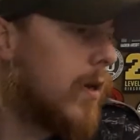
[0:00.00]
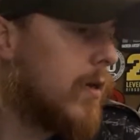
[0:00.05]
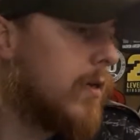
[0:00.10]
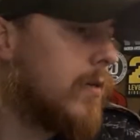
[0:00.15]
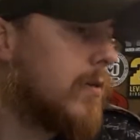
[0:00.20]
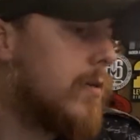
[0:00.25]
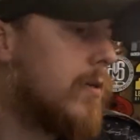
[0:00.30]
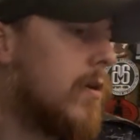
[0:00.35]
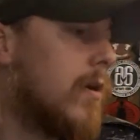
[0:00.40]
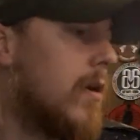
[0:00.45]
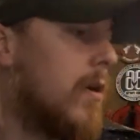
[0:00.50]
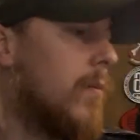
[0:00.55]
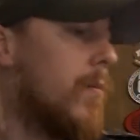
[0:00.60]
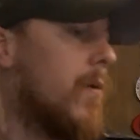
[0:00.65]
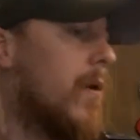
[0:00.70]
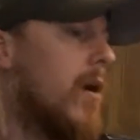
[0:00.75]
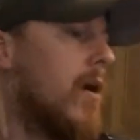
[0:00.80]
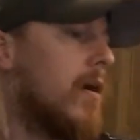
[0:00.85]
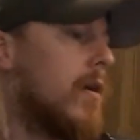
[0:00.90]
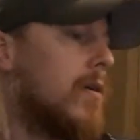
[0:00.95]
is the
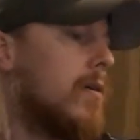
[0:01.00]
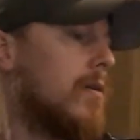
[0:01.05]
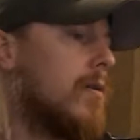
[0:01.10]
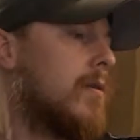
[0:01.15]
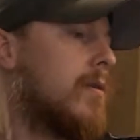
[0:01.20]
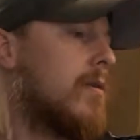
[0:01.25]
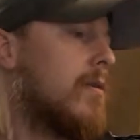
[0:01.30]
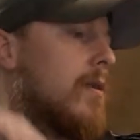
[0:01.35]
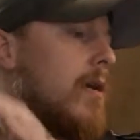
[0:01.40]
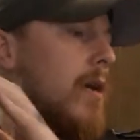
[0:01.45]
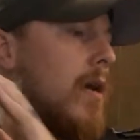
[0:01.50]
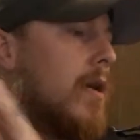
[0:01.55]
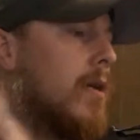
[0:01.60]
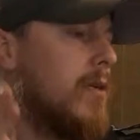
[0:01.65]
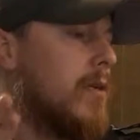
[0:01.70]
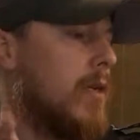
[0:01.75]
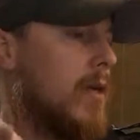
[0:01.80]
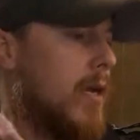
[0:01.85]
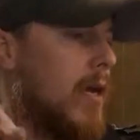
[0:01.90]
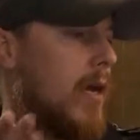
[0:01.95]
Umarex
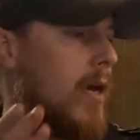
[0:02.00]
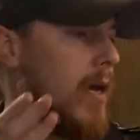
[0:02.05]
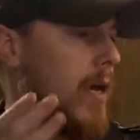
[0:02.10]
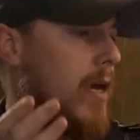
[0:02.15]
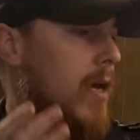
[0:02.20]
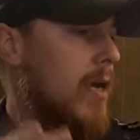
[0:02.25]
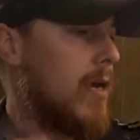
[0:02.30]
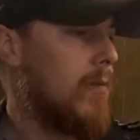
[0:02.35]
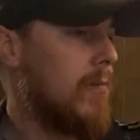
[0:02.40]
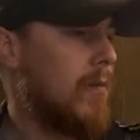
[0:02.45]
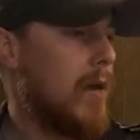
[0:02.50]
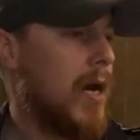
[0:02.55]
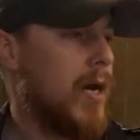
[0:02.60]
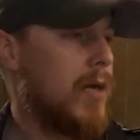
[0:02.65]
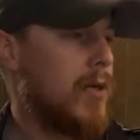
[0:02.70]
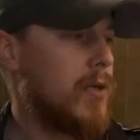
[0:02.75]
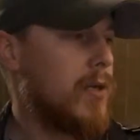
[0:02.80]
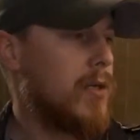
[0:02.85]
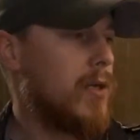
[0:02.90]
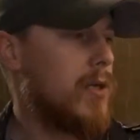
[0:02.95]
H&K
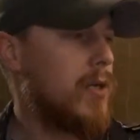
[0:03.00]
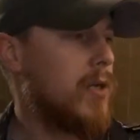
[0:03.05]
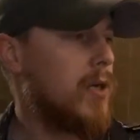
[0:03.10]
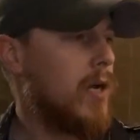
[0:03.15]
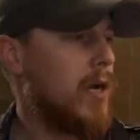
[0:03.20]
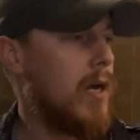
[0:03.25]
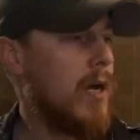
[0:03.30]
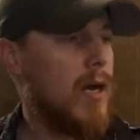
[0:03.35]
Match